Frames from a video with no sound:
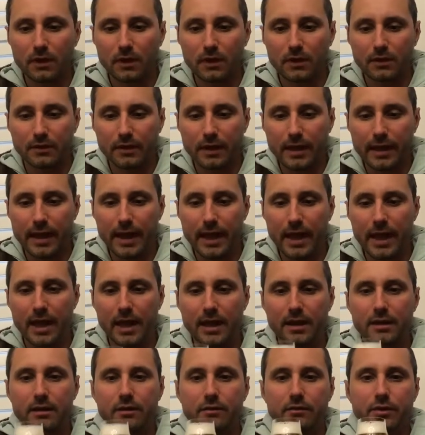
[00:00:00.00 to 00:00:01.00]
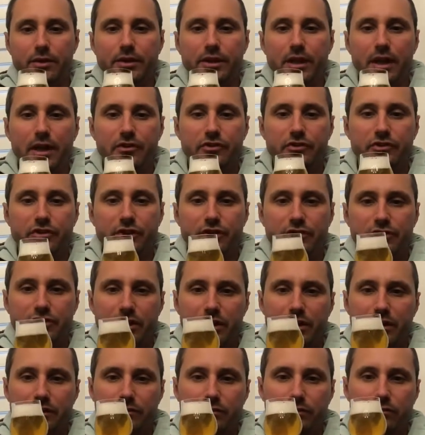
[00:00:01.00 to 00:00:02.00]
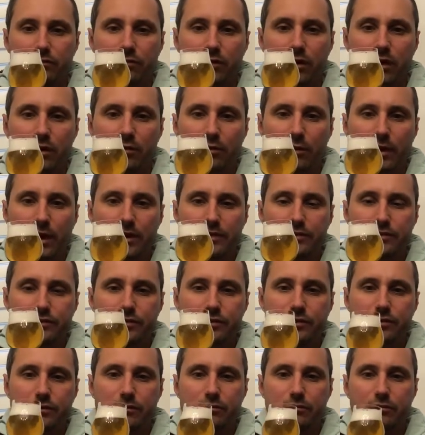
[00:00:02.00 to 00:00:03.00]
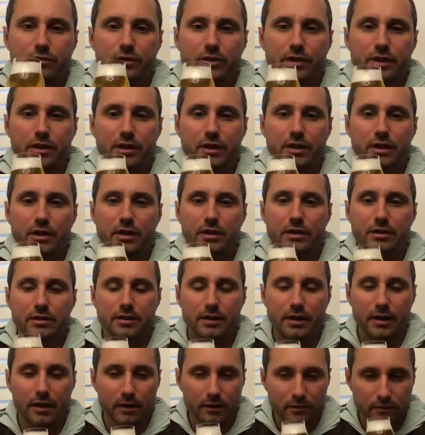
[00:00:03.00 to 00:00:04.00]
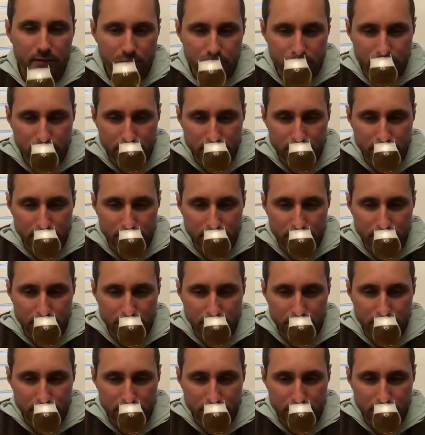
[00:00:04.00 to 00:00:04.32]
The head retention is kind of Duval-wise too, really there.